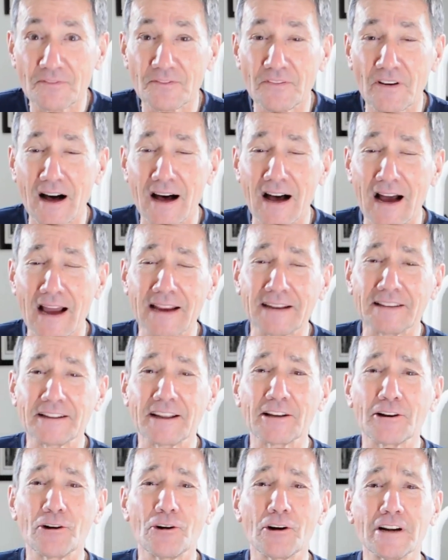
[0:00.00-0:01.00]

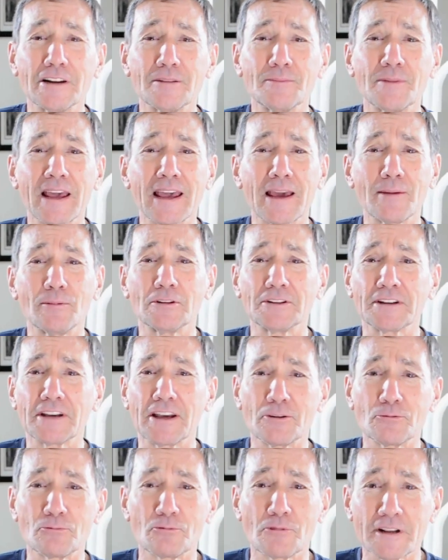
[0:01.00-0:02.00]
finally going to be able to
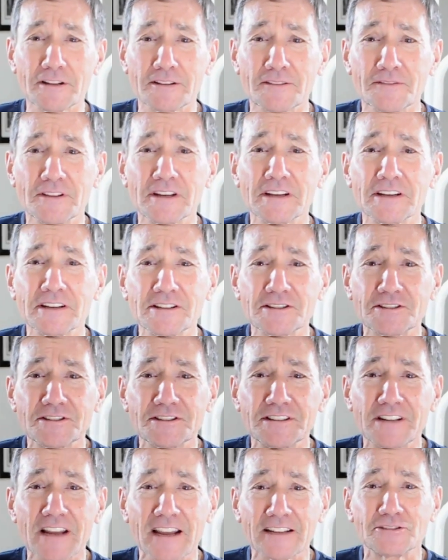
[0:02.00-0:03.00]
get rid of these
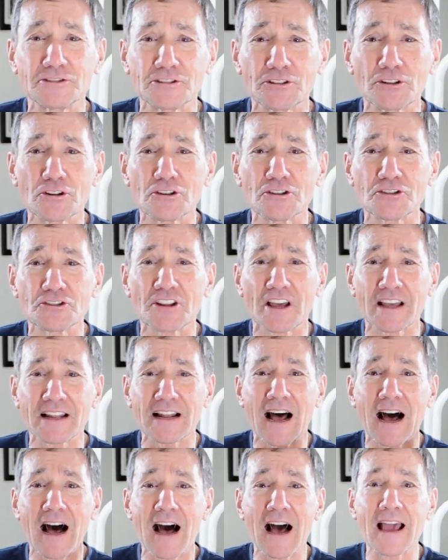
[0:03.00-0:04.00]
dentures
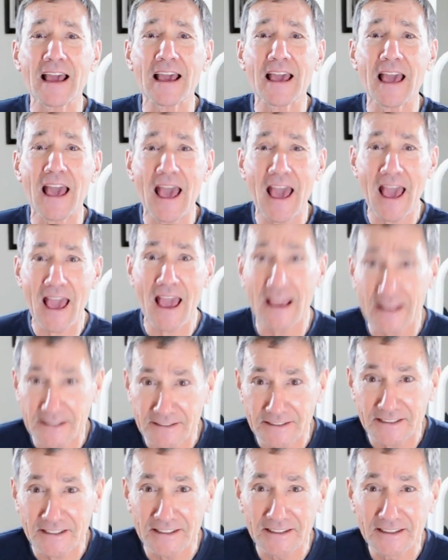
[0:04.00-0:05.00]
that I
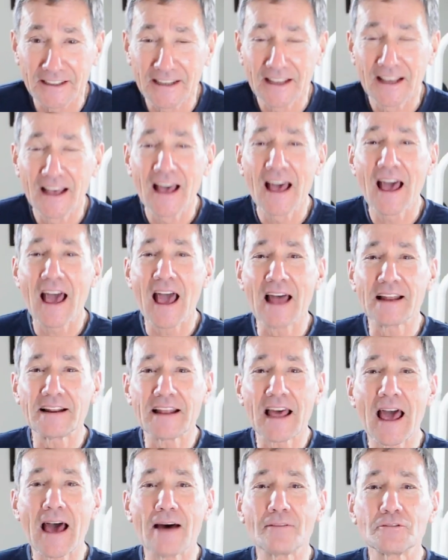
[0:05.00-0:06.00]
hate and
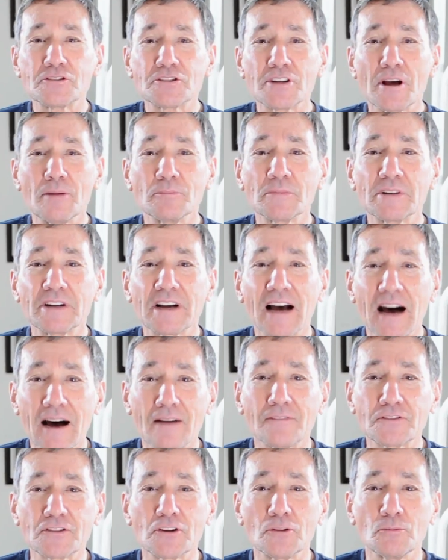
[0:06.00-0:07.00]
have some
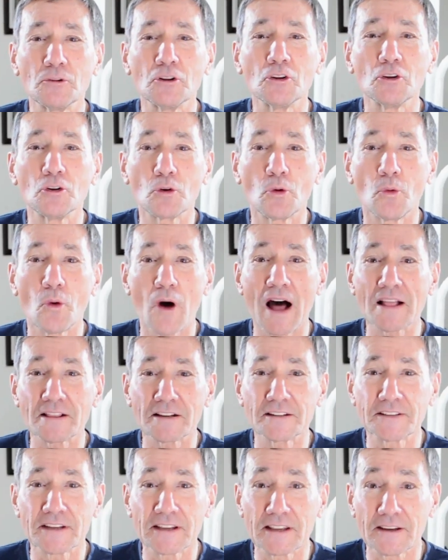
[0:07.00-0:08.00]
comfortable
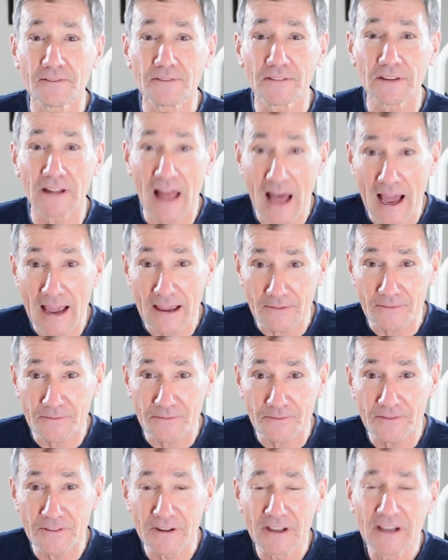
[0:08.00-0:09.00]
quality of
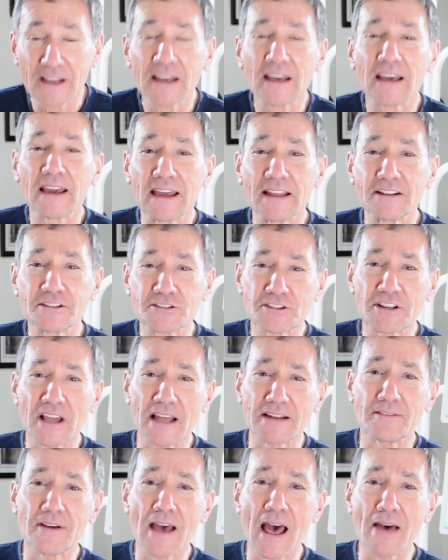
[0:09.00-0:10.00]
life
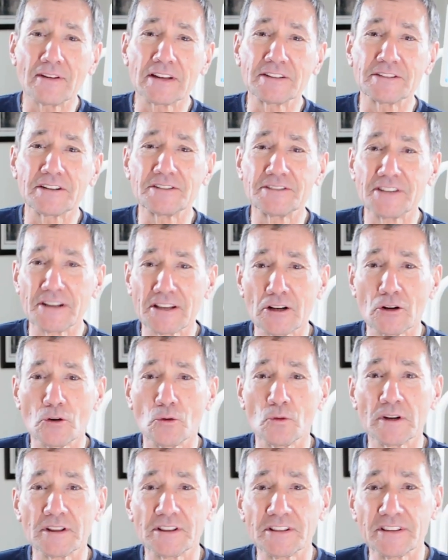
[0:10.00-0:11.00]
instead of having to deal
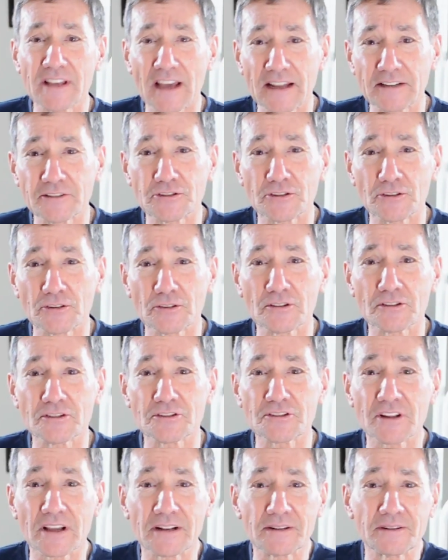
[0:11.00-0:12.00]
with
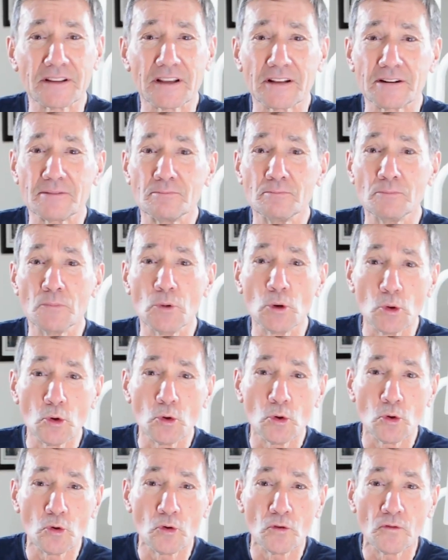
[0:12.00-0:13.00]
dentures that
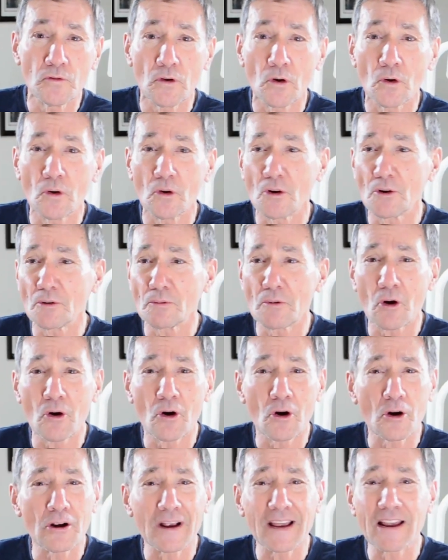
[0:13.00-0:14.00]
move
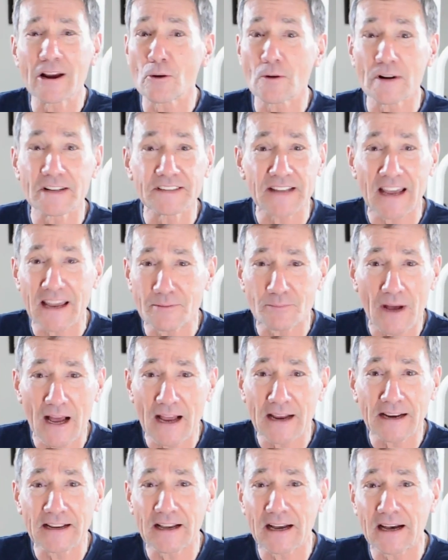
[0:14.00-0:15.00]
or irritate
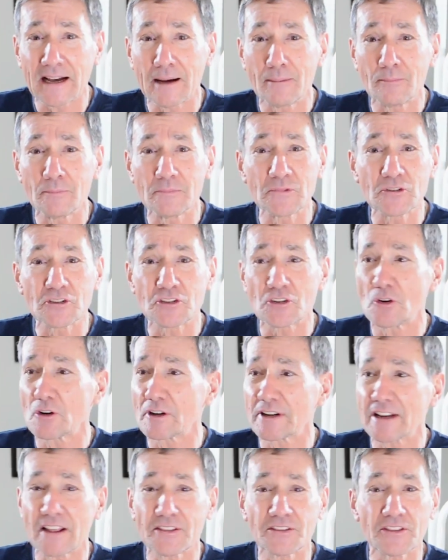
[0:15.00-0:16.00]
my gums or
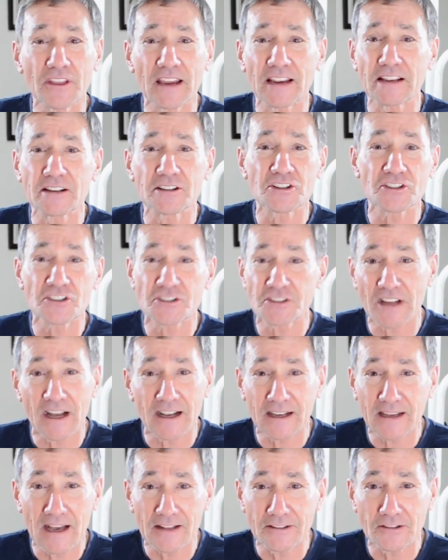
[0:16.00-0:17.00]
get things
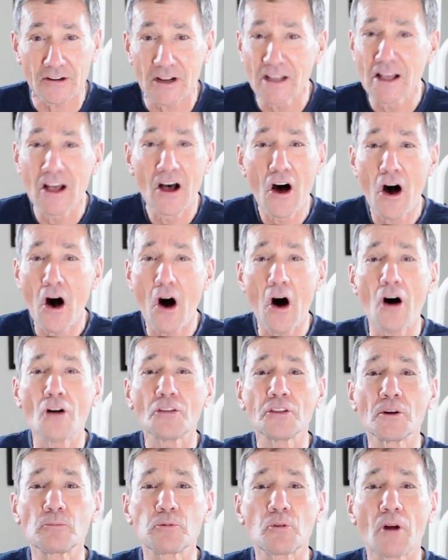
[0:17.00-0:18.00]
stuck under,
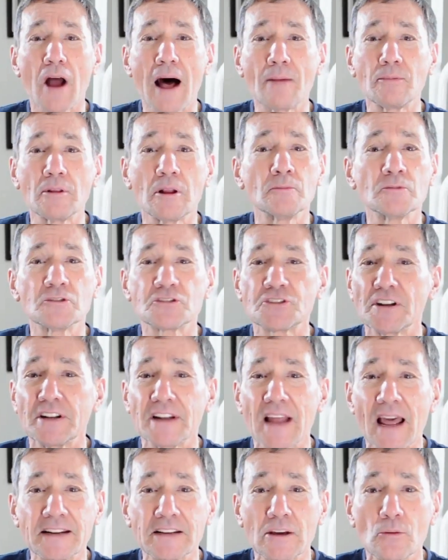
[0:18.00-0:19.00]
all the problems
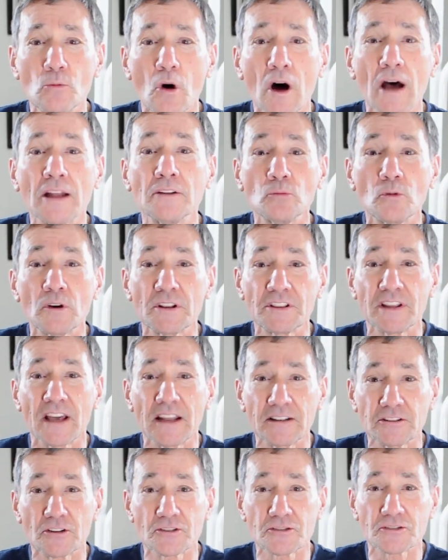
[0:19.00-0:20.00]
that anyone with
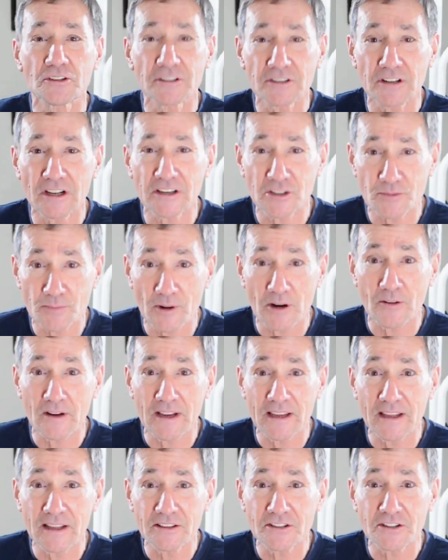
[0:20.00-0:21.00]
dentures has
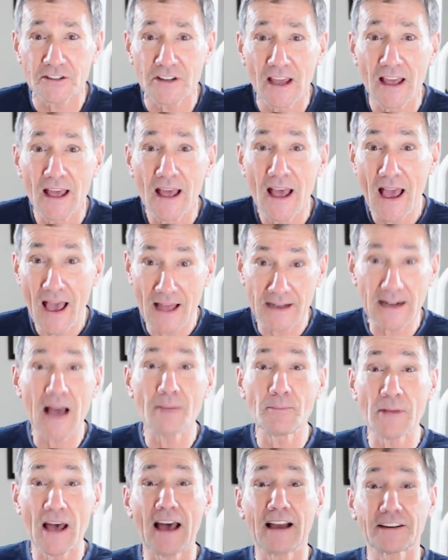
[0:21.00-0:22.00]
experienced. And
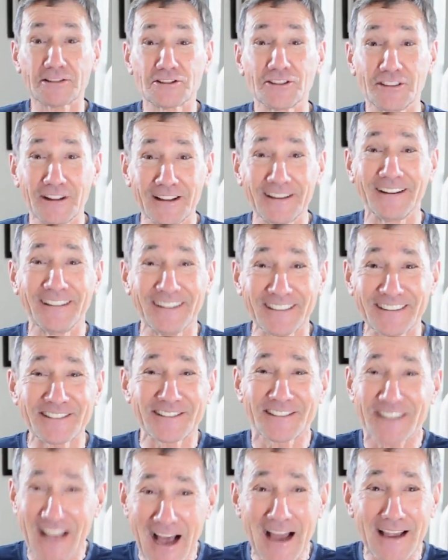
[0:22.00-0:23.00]
I'm actually
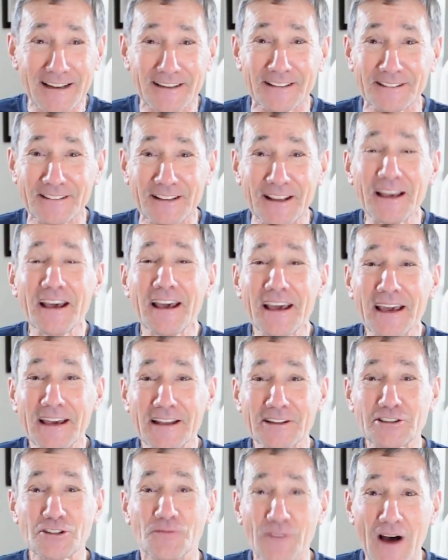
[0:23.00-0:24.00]
excited.
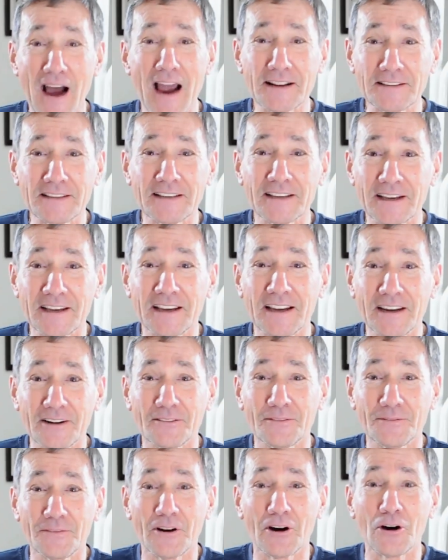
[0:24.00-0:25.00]
It's finally here,
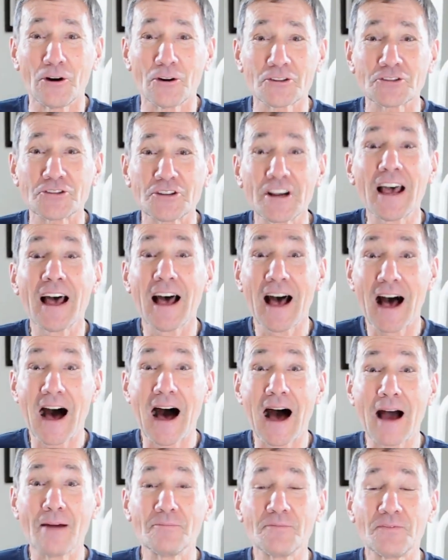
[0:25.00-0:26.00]
folks.
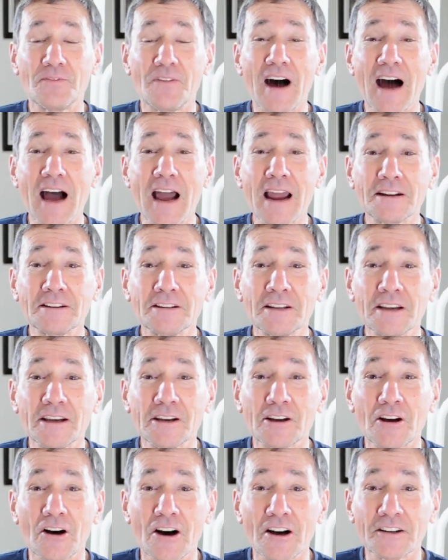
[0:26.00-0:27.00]
I'm finally
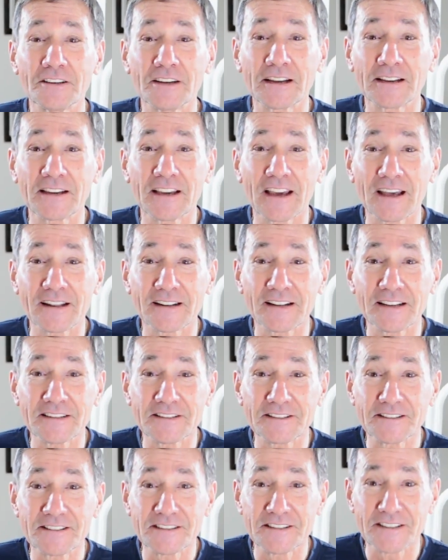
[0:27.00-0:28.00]
gonna get it
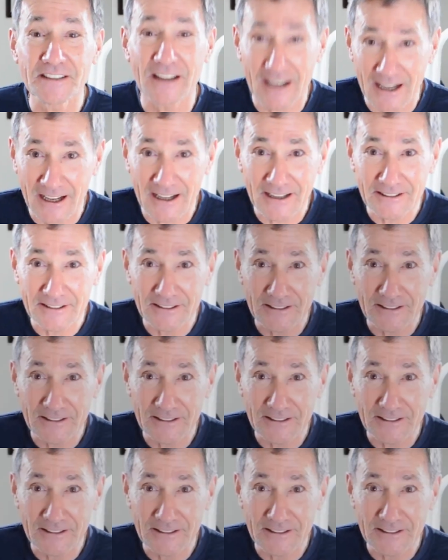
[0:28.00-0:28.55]
done.